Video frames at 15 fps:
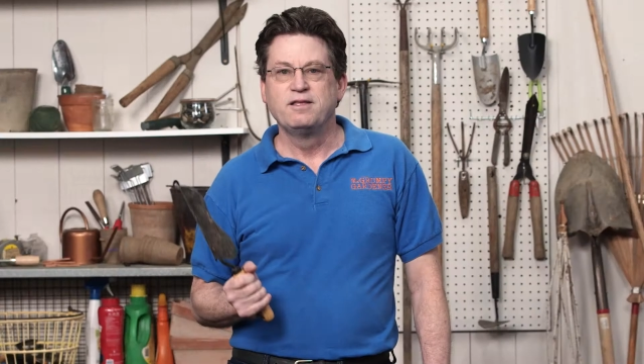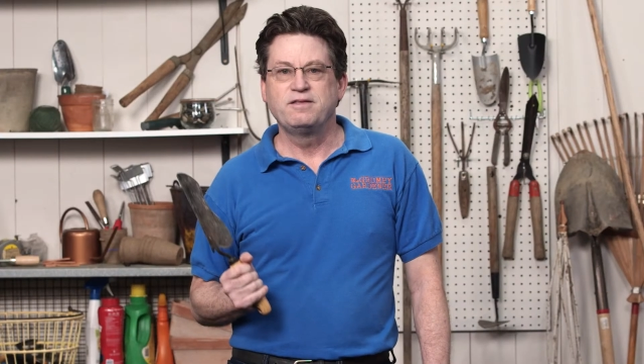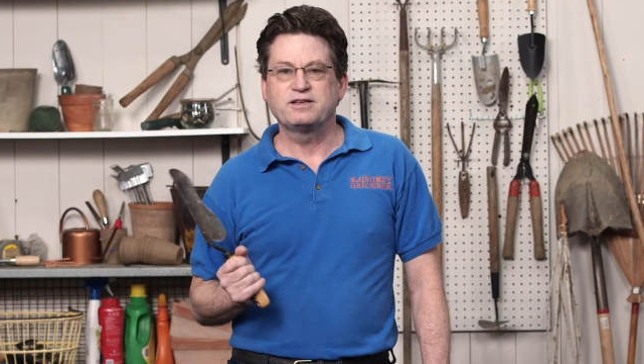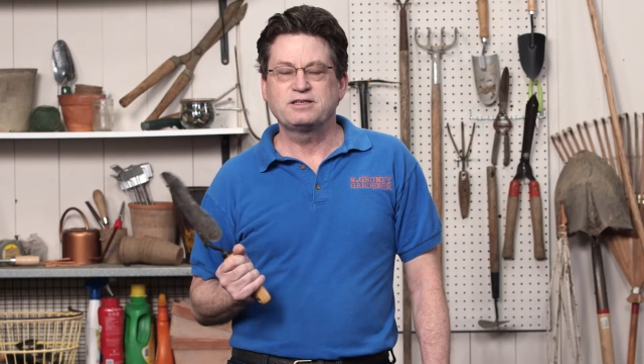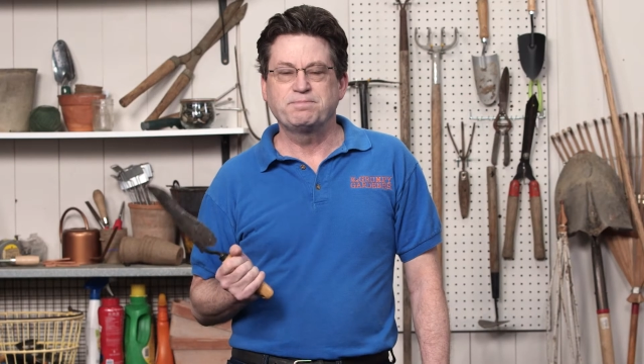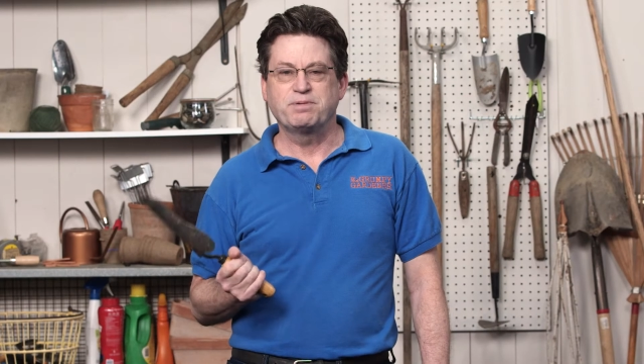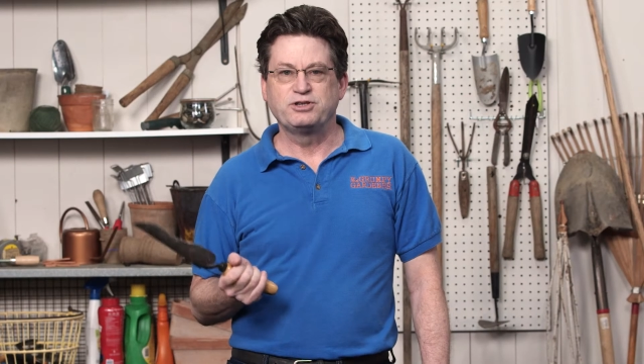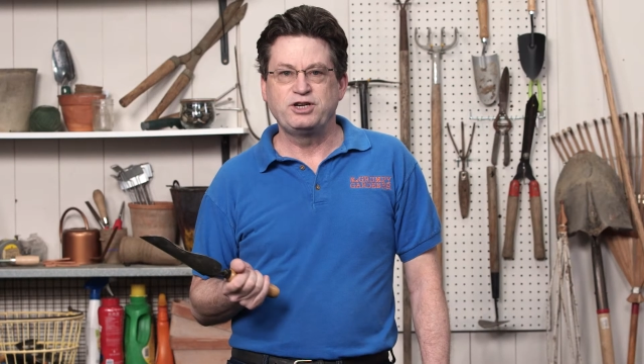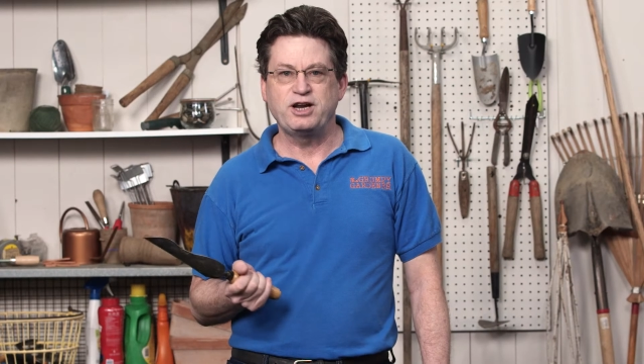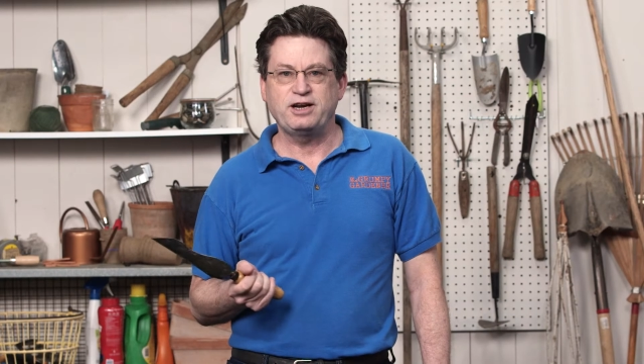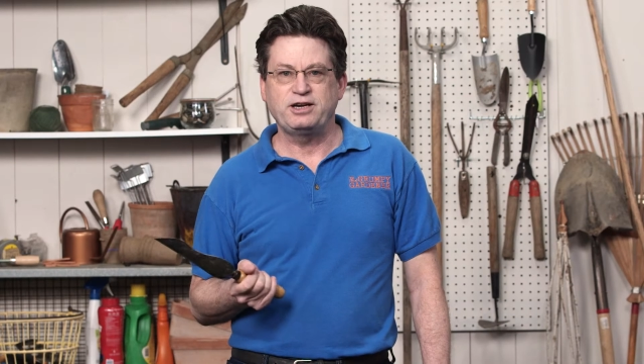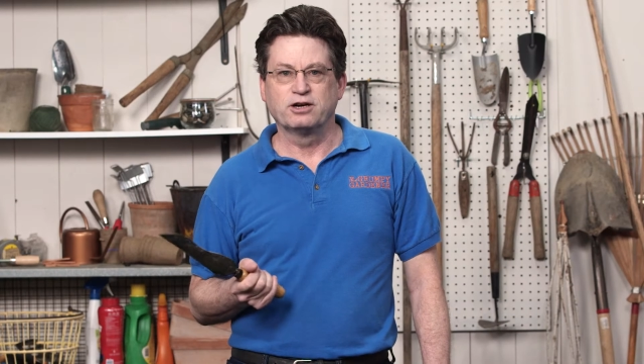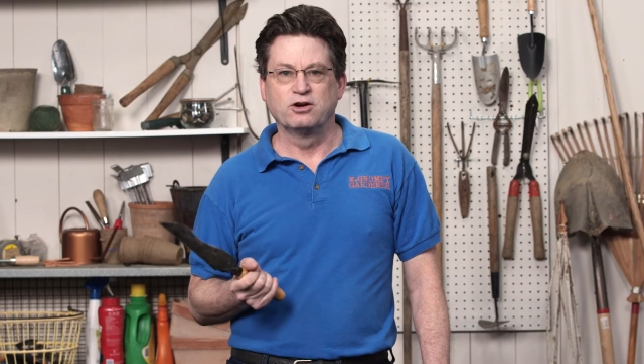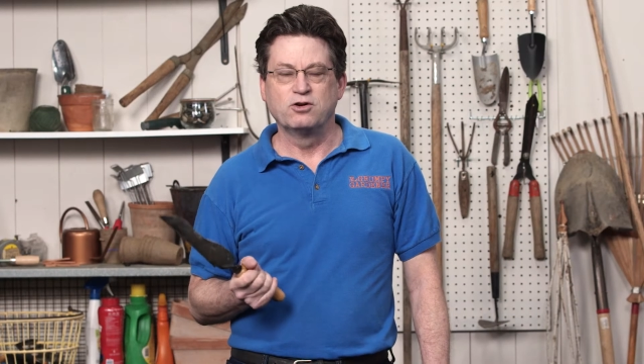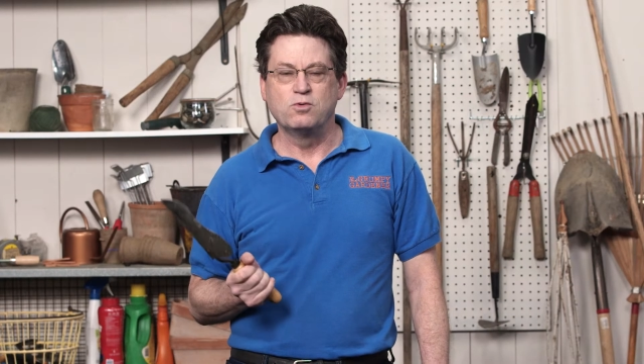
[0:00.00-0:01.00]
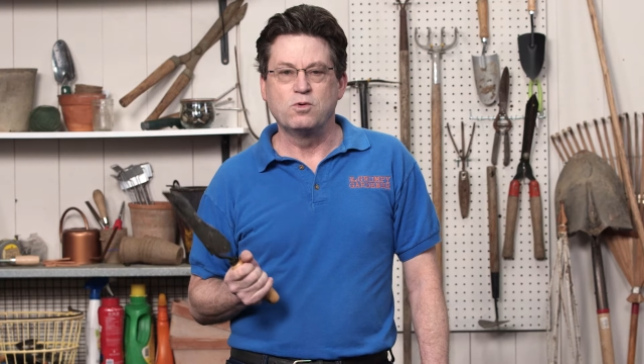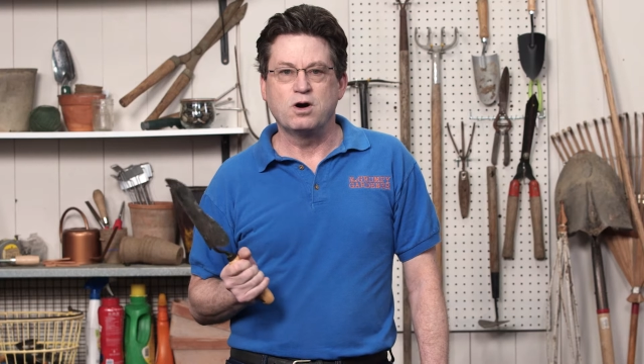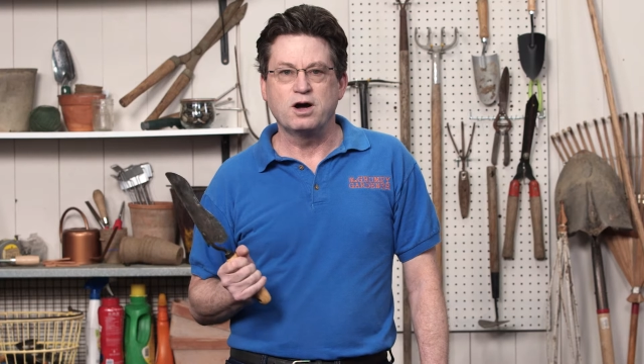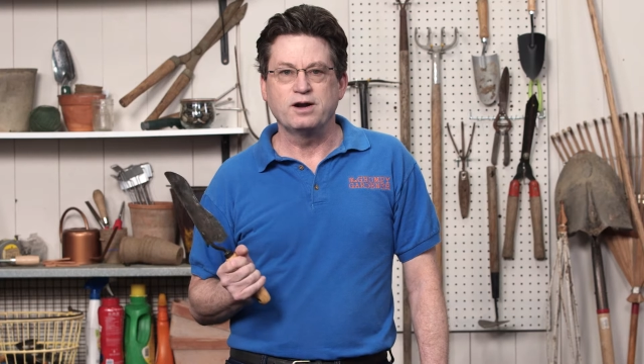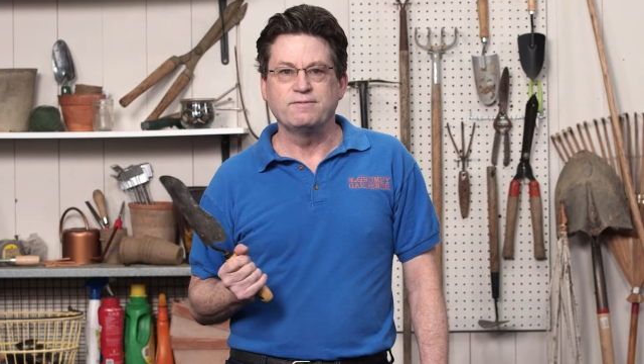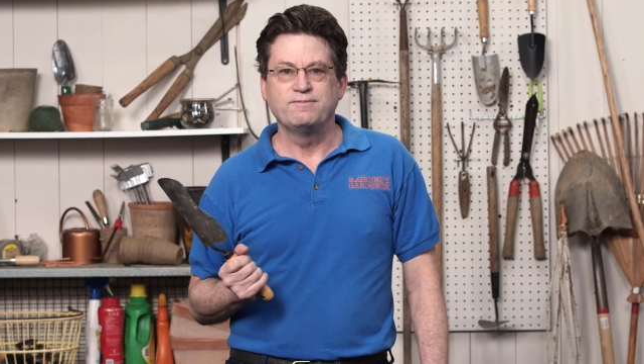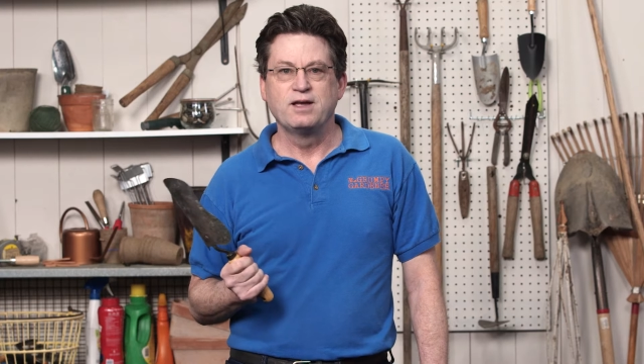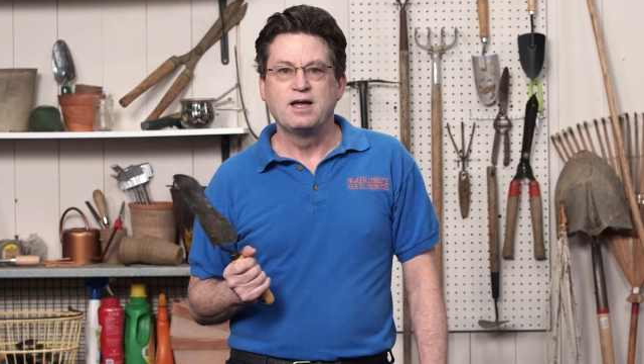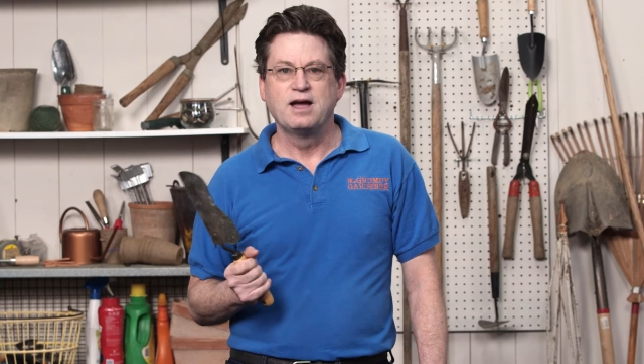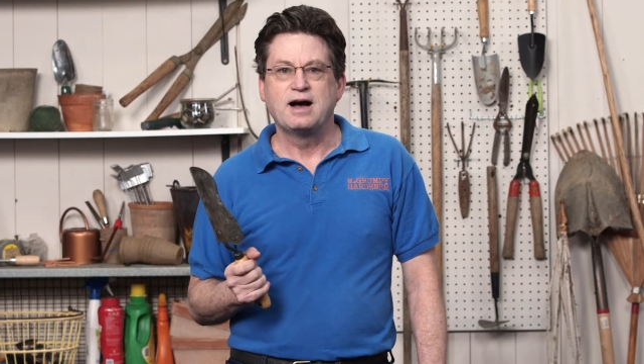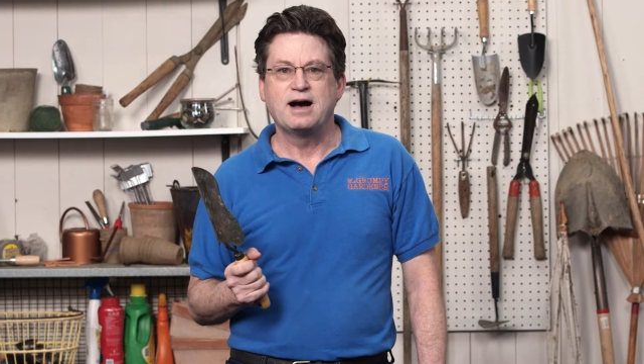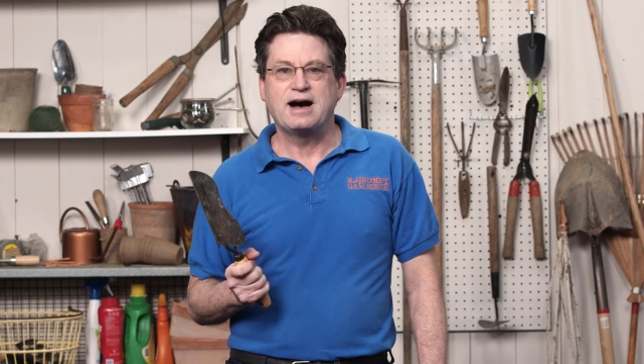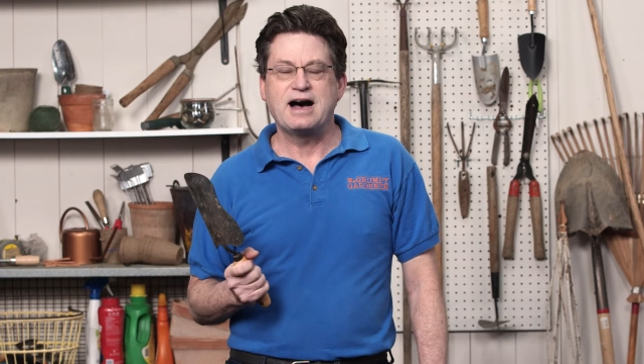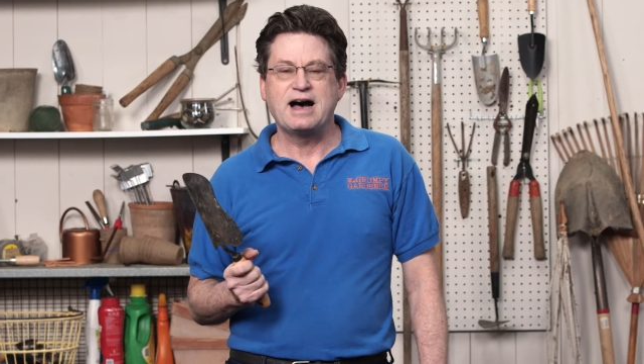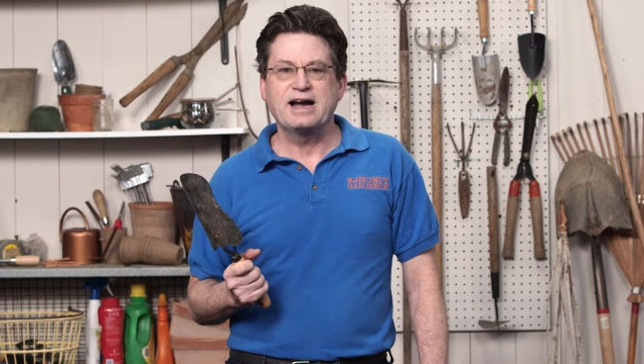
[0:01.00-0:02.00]
This particular one
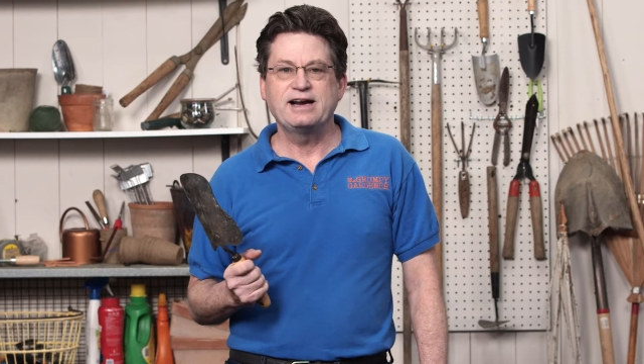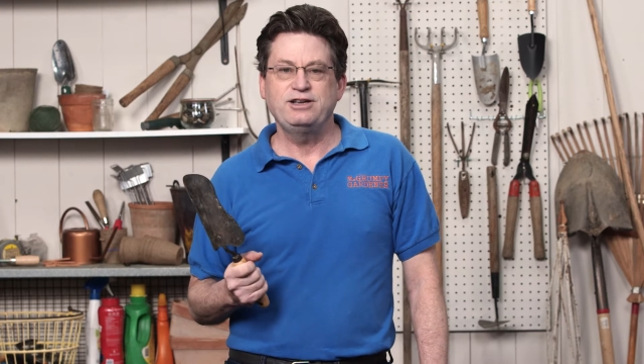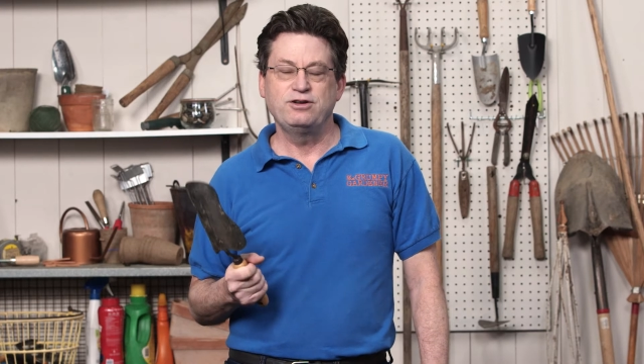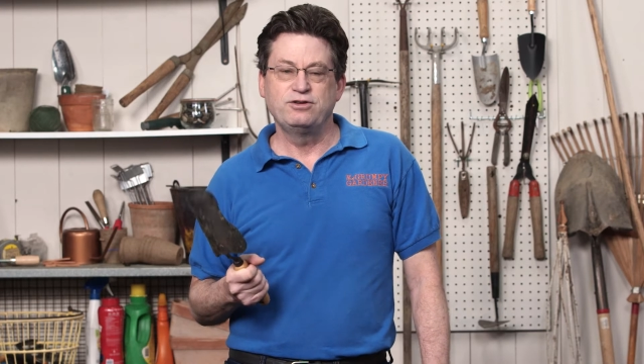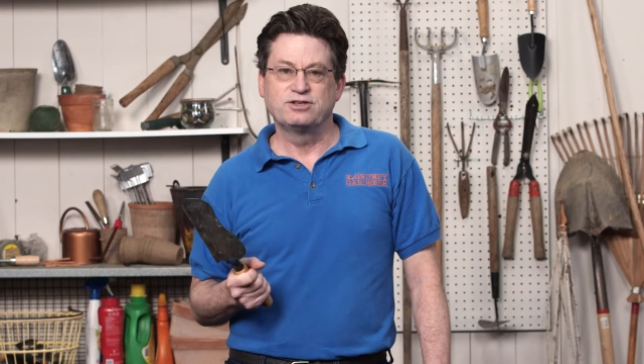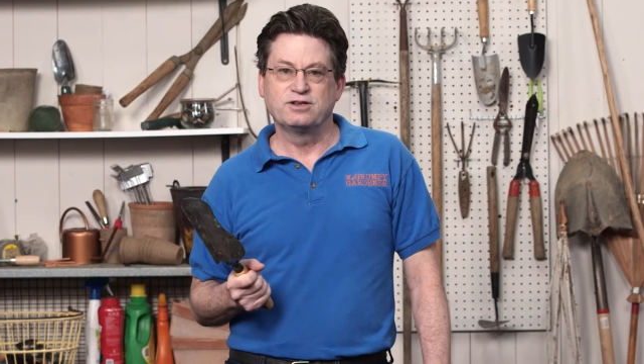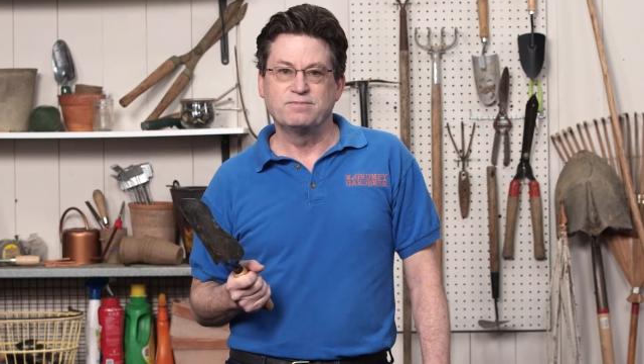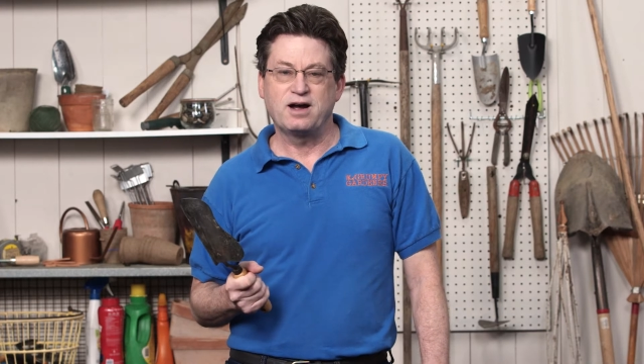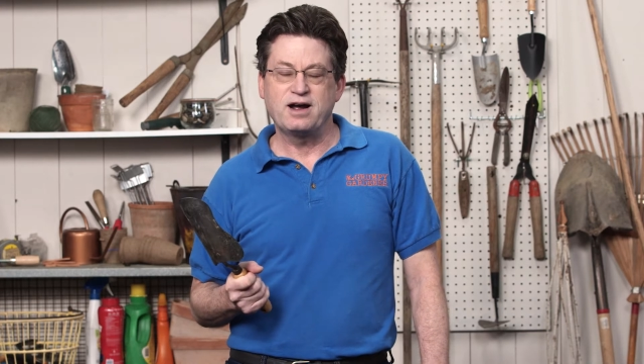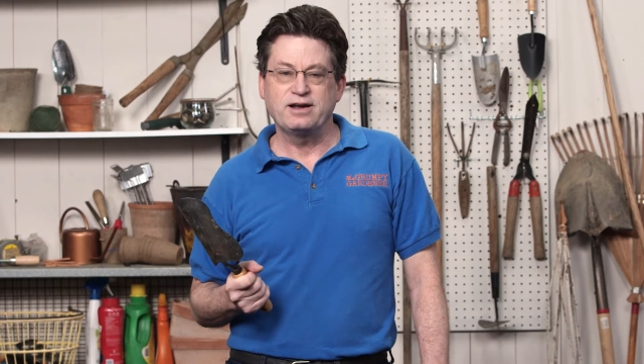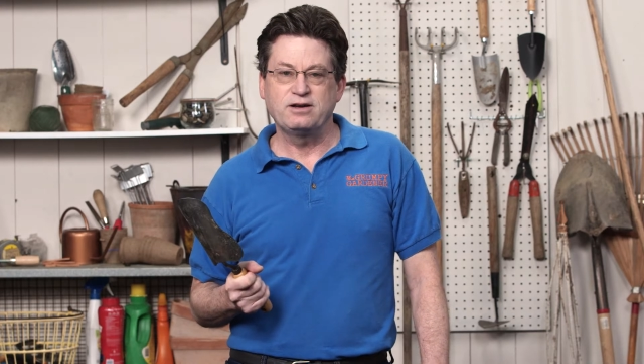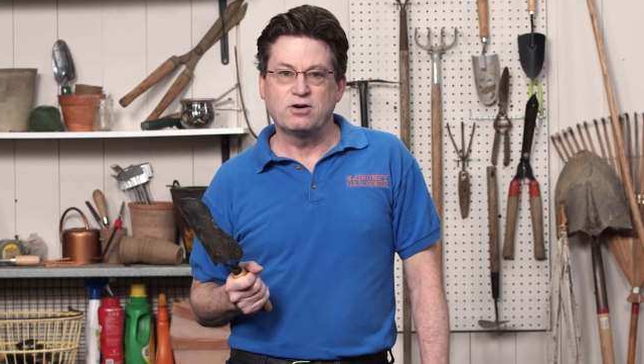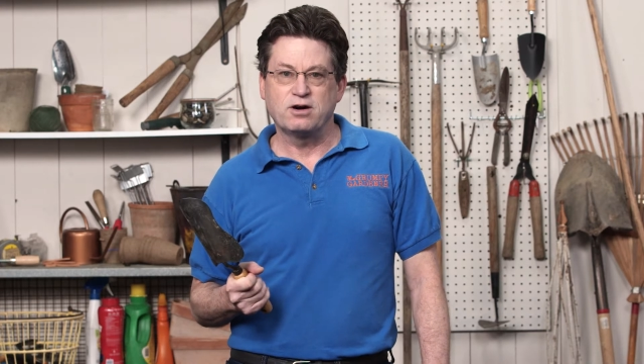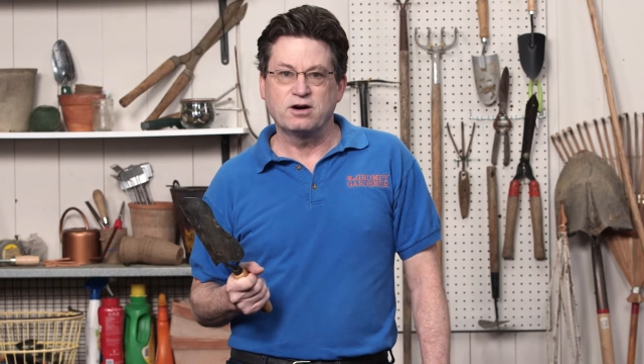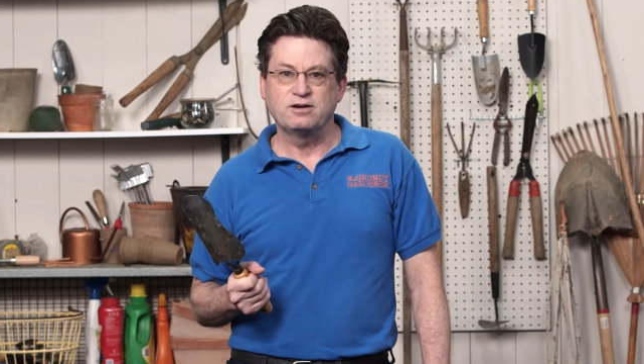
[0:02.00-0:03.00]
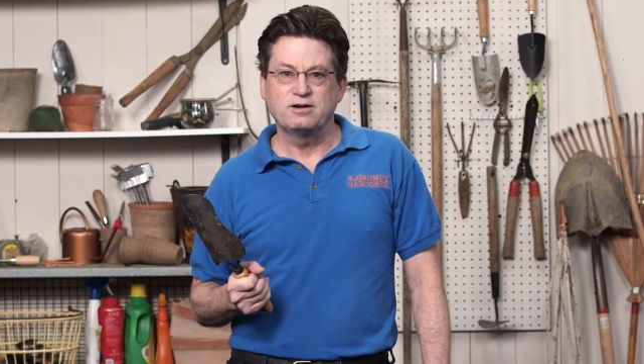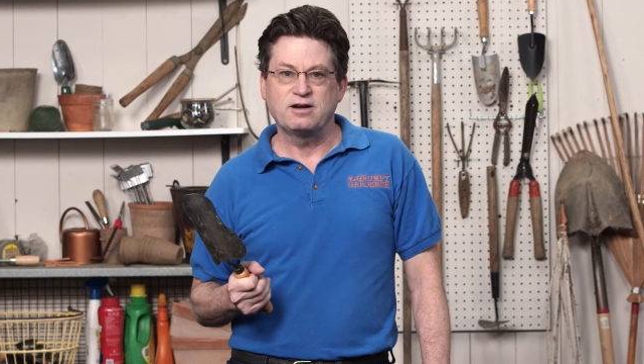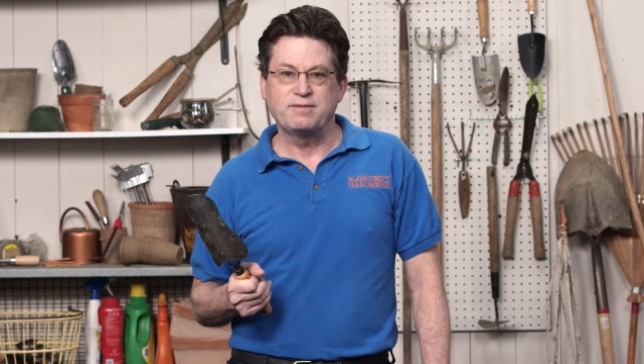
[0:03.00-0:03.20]
I use in my garden.